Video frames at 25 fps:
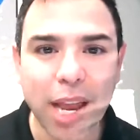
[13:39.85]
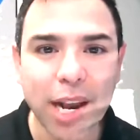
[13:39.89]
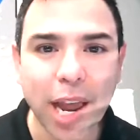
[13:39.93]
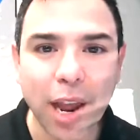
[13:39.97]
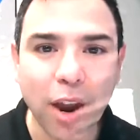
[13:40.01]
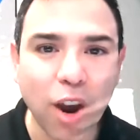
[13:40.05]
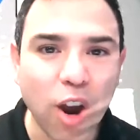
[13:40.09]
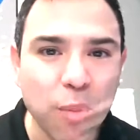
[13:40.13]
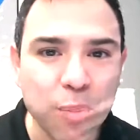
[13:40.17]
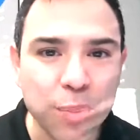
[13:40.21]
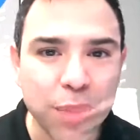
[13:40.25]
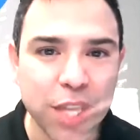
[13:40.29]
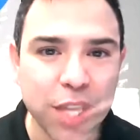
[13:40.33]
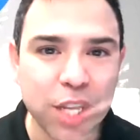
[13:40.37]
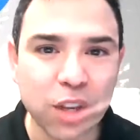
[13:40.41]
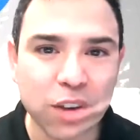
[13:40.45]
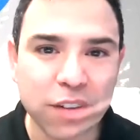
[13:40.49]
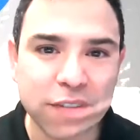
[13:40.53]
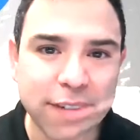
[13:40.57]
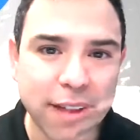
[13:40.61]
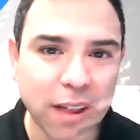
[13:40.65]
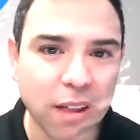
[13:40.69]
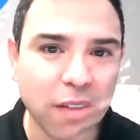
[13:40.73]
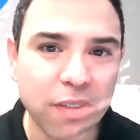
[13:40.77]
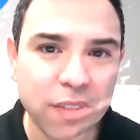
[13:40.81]
I hope that you
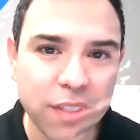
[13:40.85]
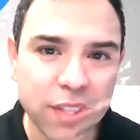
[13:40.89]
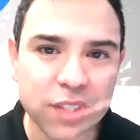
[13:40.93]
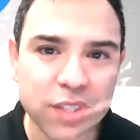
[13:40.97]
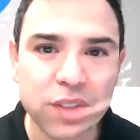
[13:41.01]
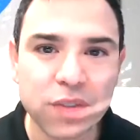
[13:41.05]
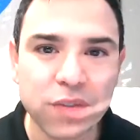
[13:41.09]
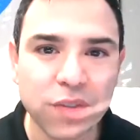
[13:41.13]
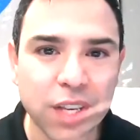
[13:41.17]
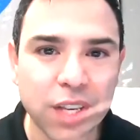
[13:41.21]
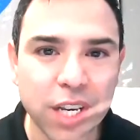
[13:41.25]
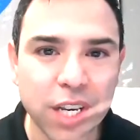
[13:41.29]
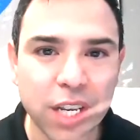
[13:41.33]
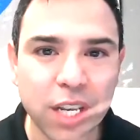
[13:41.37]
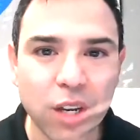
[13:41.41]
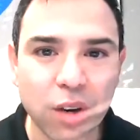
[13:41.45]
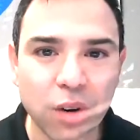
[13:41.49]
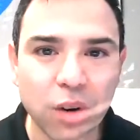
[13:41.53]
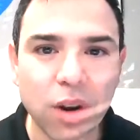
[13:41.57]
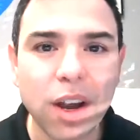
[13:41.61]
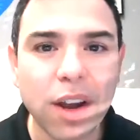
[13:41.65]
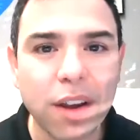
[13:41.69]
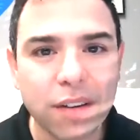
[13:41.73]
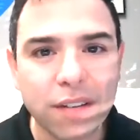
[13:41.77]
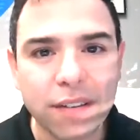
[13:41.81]
found this video
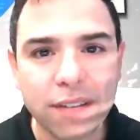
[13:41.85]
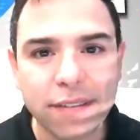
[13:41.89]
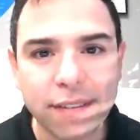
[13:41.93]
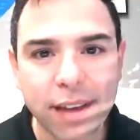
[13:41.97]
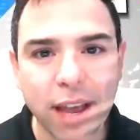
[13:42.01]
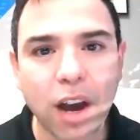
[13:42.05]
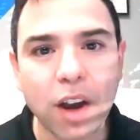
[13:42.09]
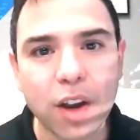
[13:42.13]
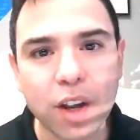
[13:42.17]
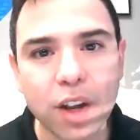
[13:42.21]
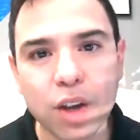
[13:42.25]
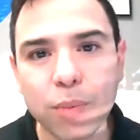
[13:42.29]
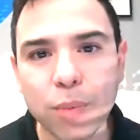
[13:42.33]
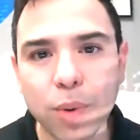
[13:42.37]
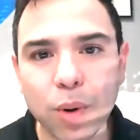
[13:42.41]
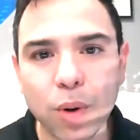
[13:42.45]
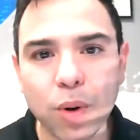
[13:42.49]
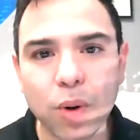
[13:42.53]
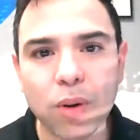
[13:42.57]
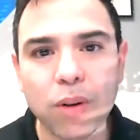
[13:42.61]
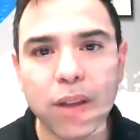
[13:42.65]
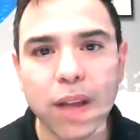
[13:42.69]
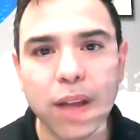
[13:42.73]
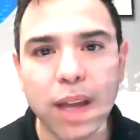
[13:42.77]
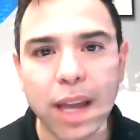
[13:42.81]

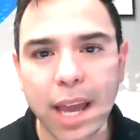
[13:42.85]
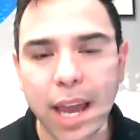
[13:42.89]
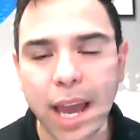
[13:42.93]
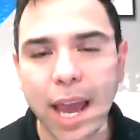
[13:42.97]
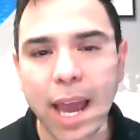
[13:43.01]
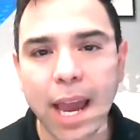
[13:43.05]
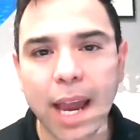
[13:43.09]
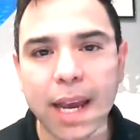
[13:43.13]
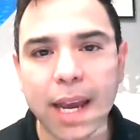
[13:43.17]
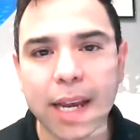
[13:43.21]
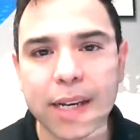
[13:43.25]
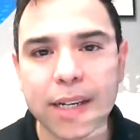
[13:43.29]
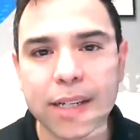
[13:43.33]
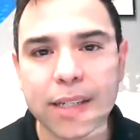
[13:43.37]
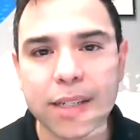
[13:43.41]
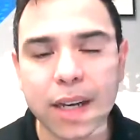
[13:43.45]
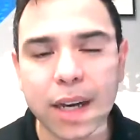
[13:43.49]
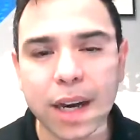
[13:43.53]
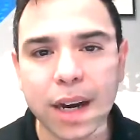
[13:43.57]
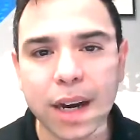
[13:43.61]
valuable and